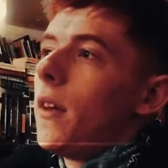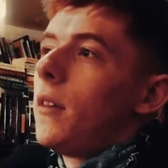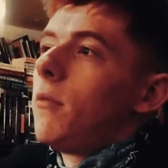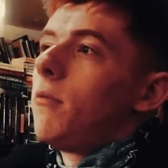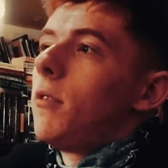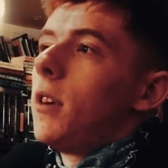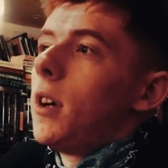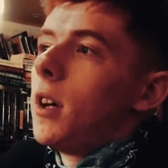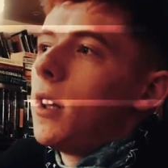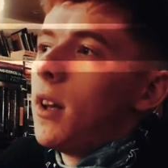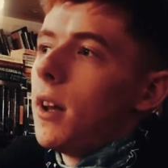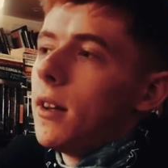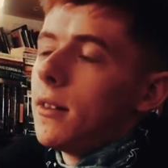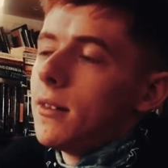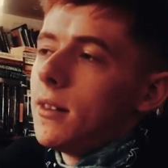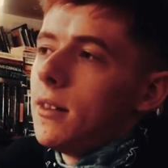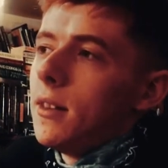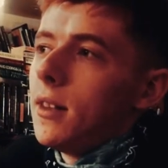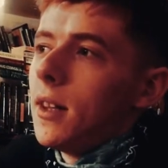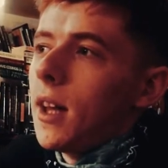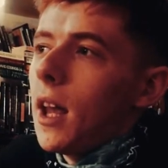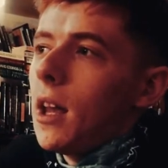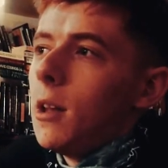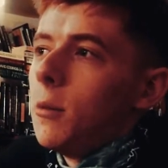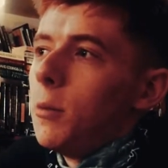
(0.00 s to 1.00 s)
then realising
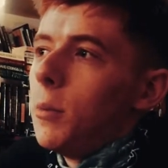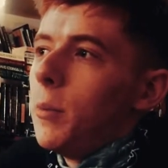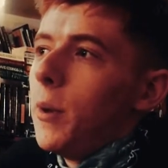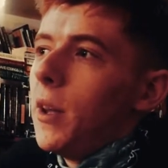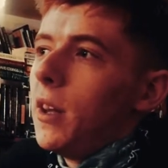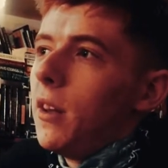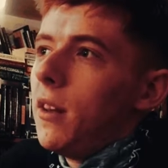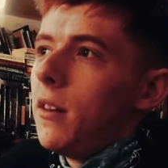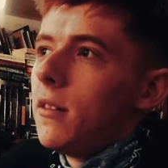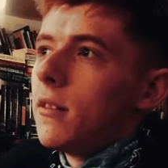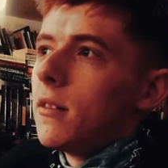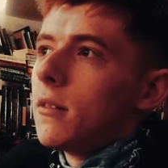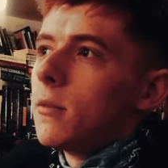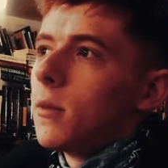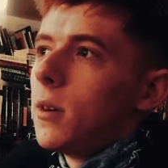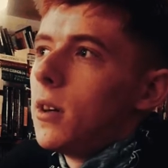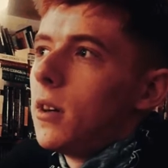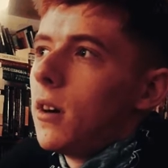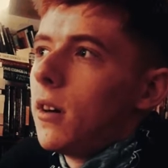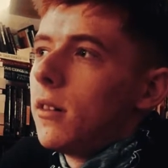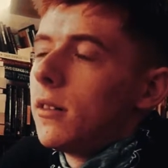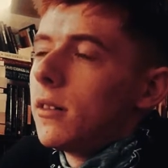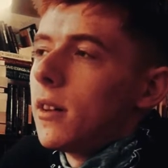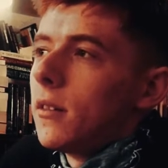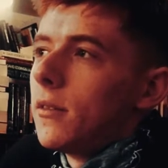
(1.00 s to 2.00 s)
your capabilities as well,
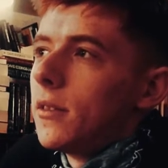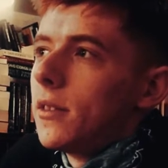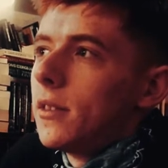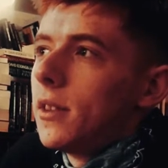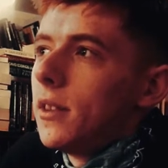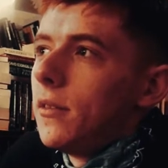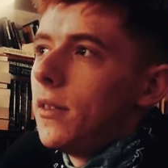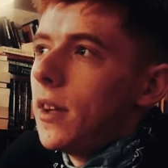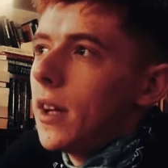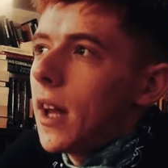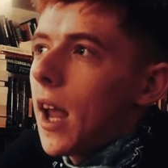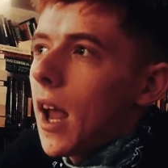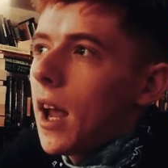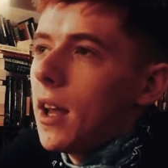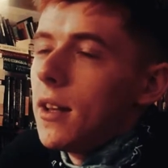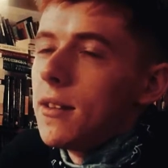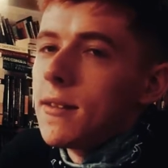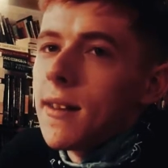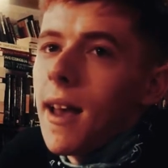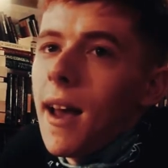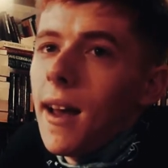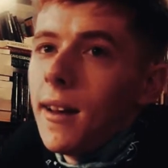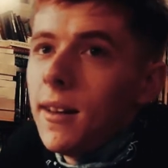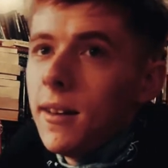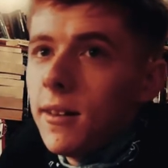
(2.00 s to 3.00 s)
because obviously if you get
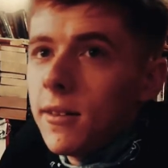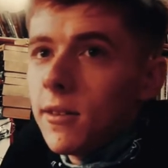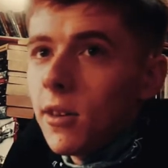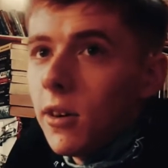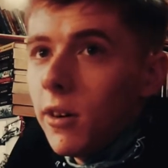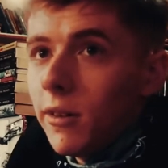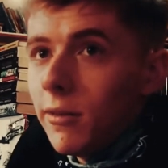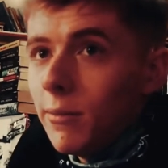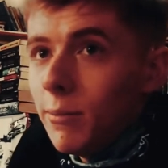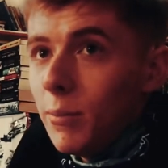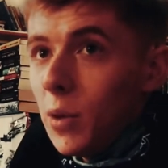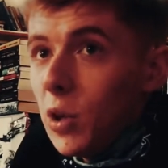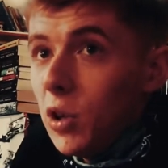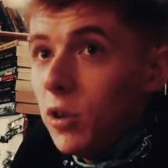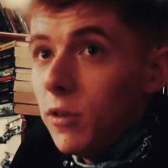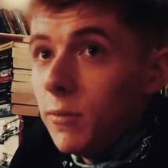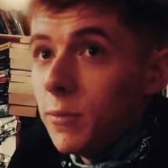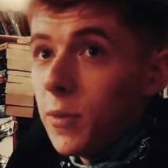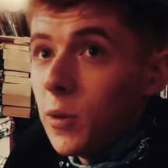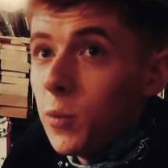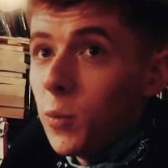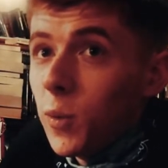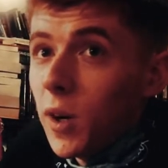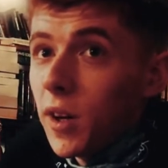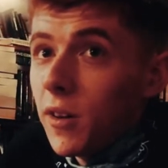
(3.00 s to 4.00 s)
into any sort of
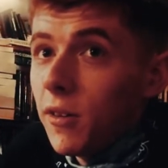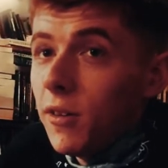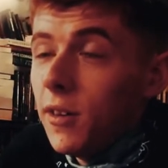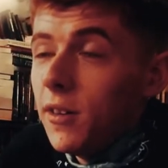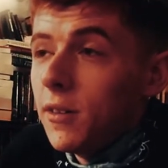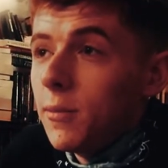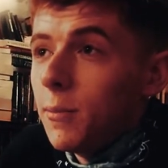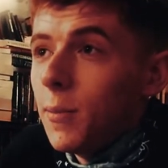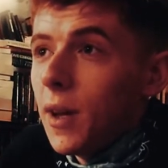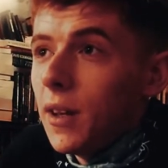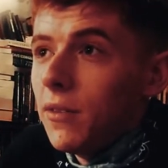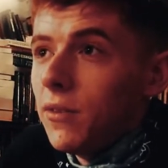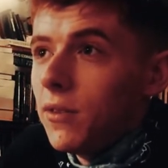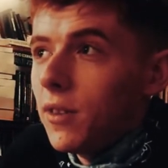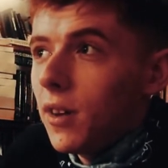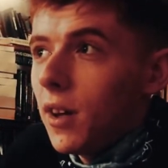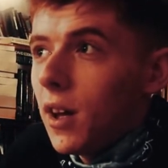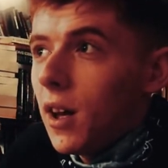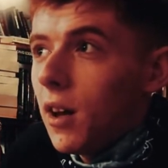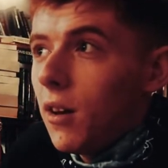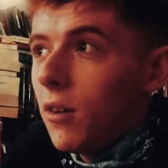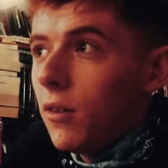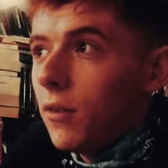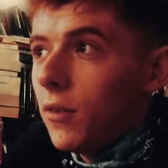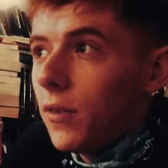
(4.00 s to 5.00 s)
movement, whether it's mental
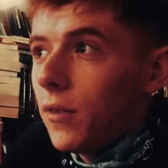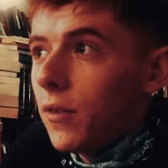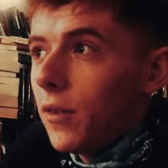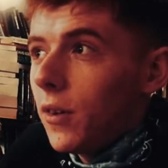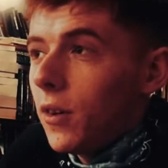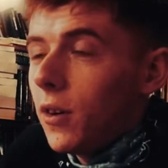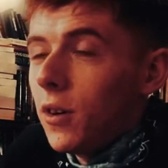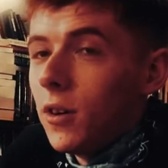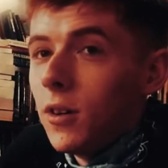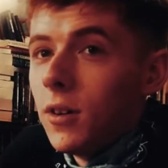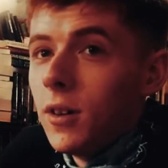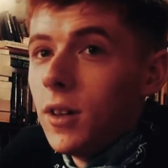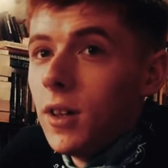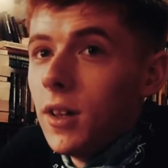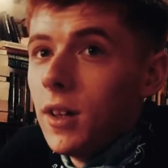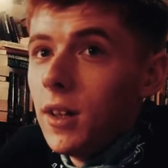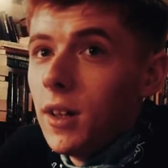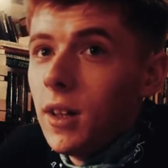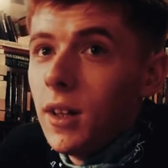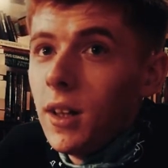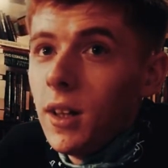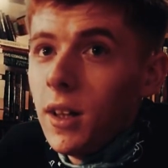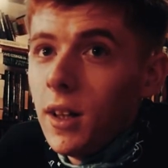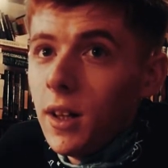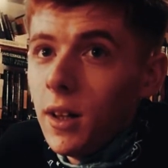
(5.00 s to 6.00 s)
health or
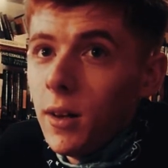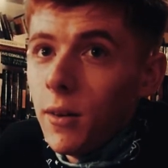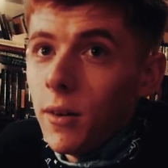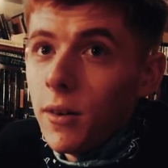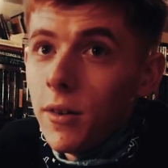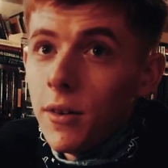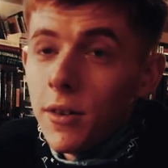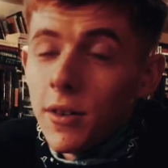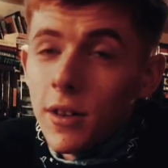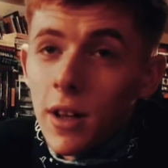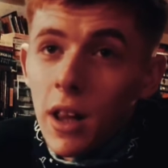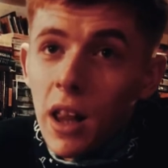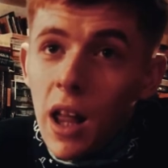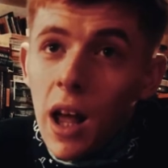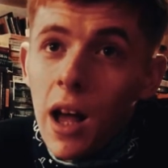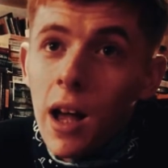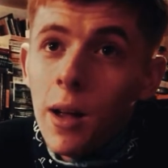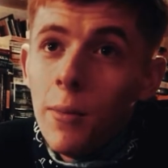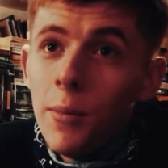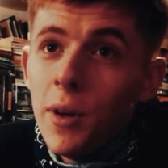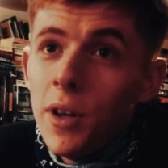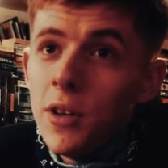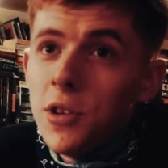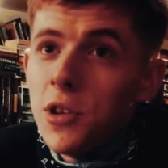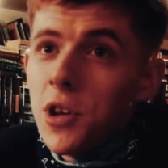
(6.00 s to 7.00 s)
whether it's
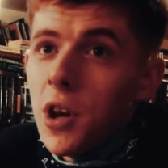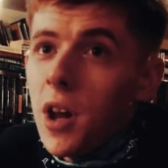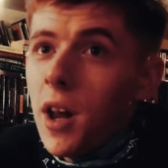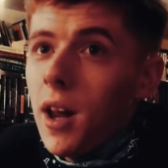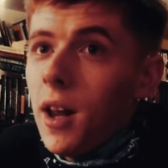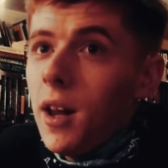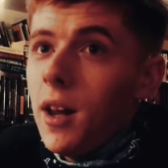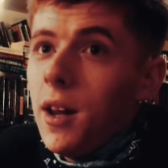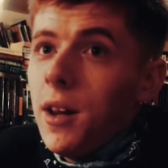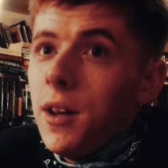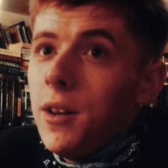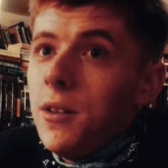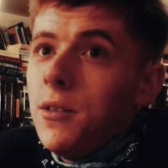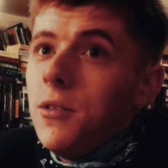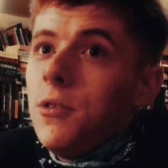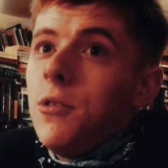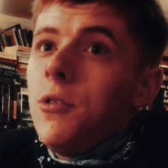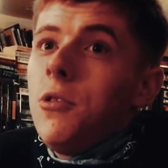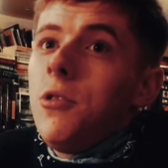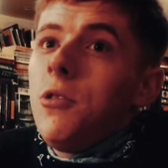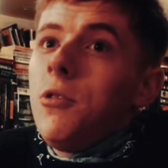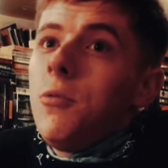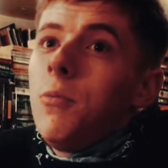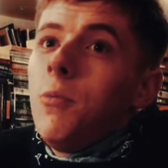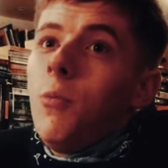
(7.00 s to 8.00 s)
climate
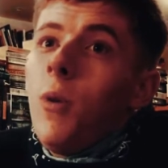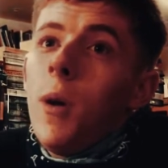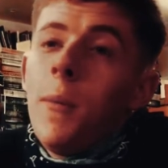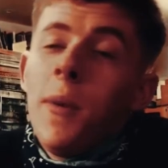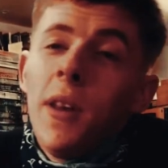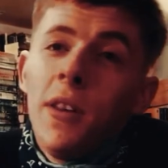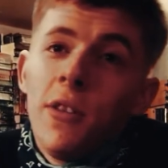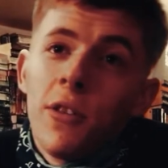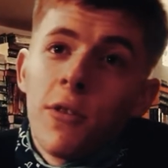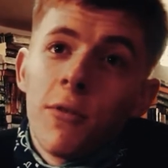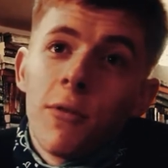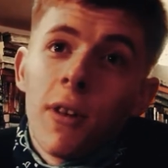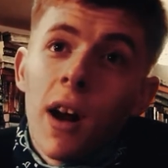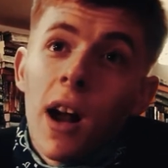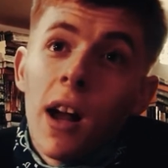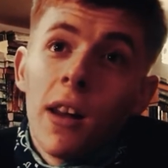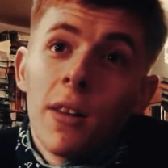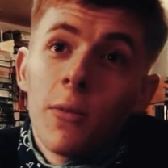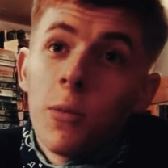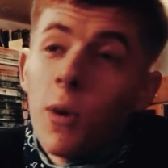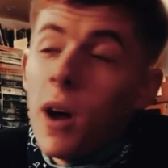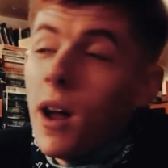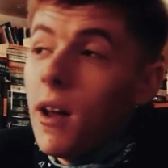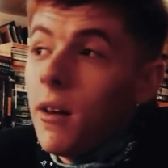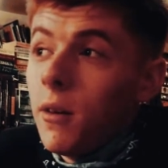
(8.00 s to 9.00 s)
change, women's
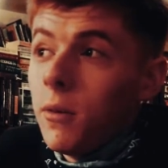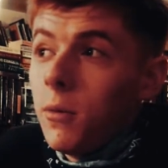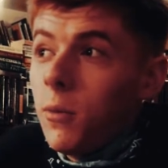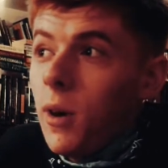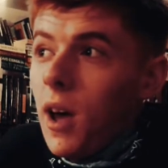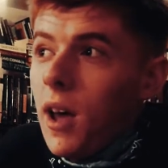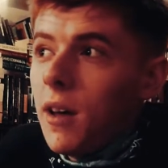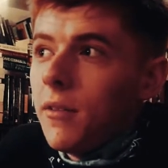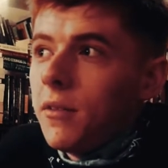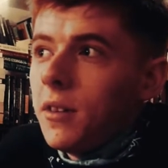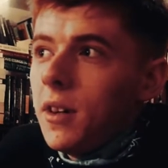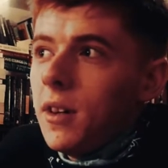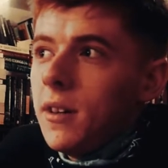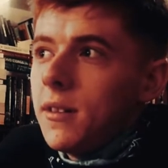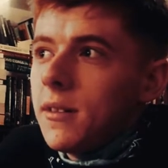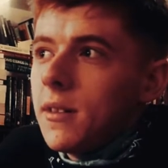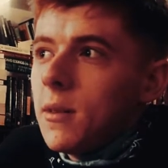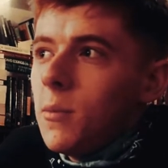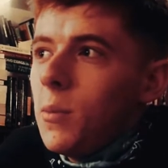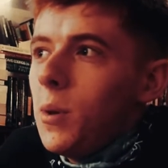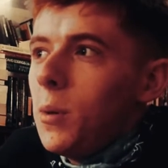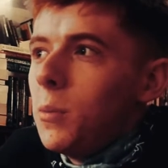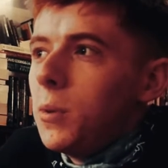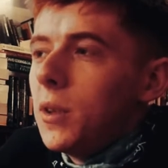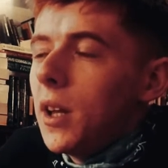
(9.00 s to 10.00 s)
rights, whatever it is
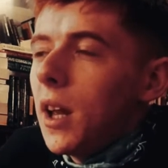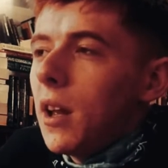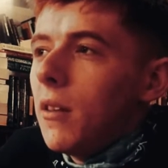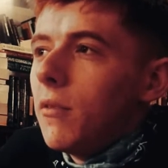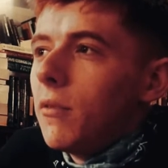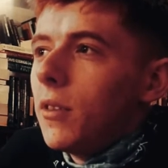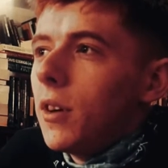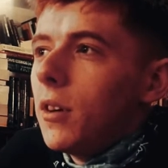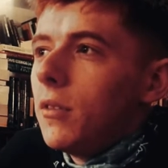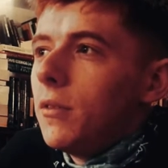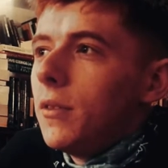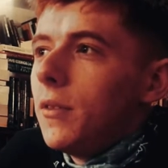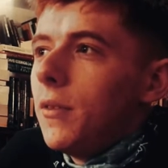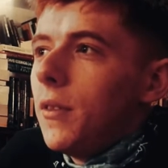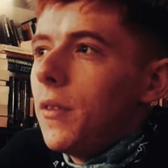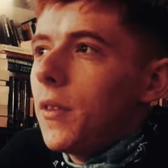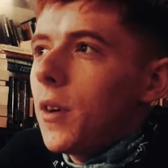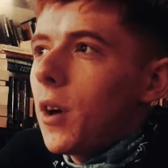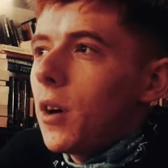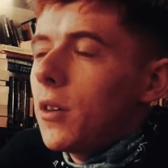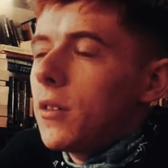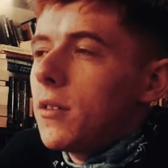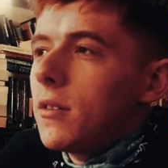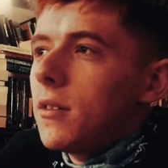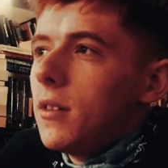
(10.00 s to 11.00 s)
that people get involved with, you've
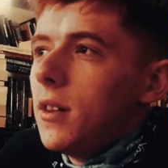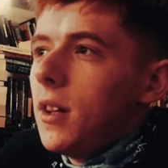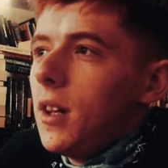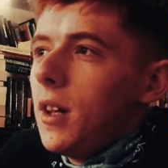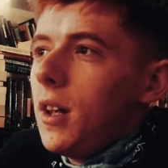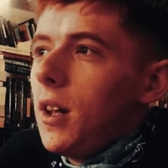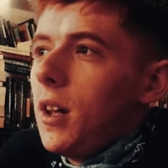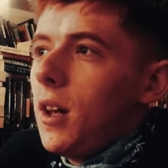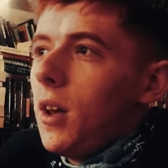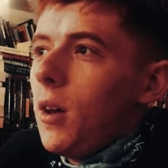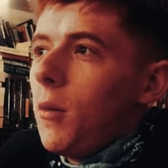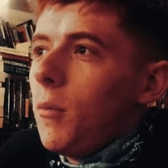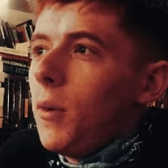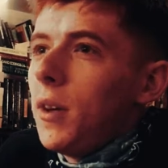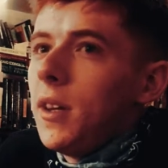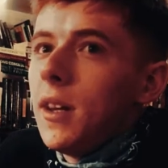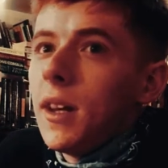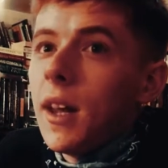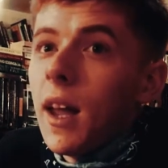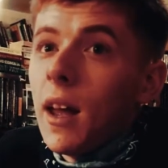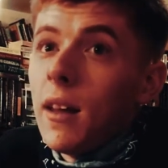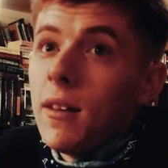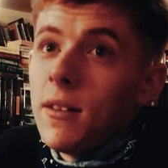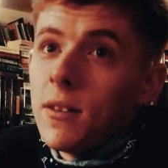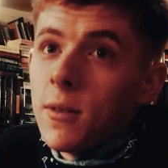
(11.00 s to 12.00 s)
got, when you
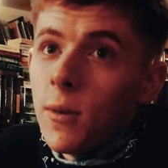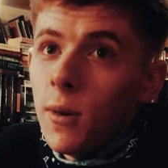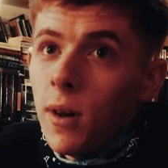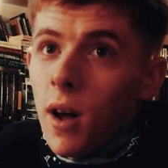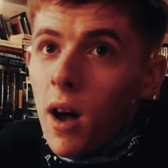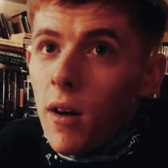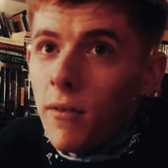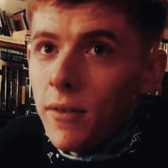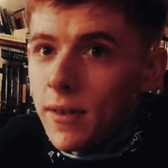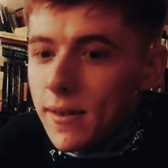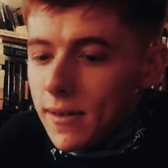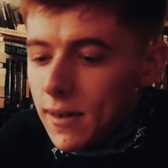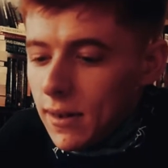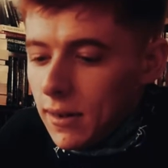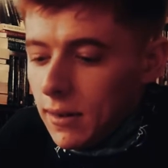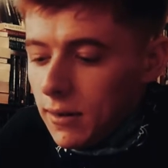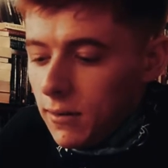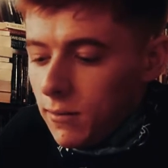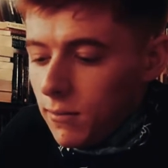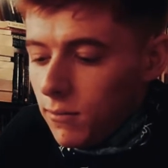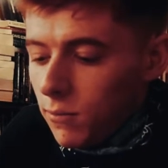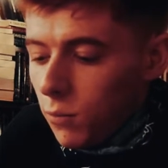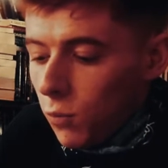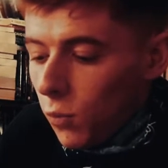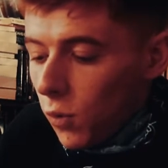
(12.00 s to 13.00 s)
get into it, obviously
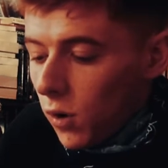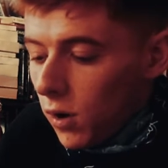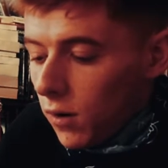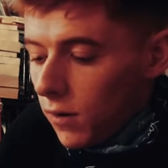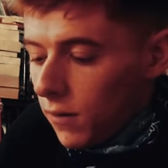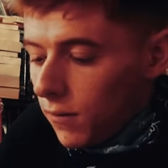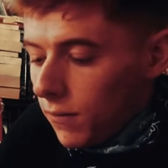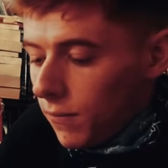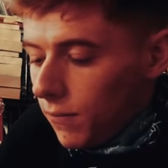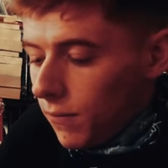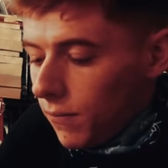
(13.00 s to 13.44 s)
what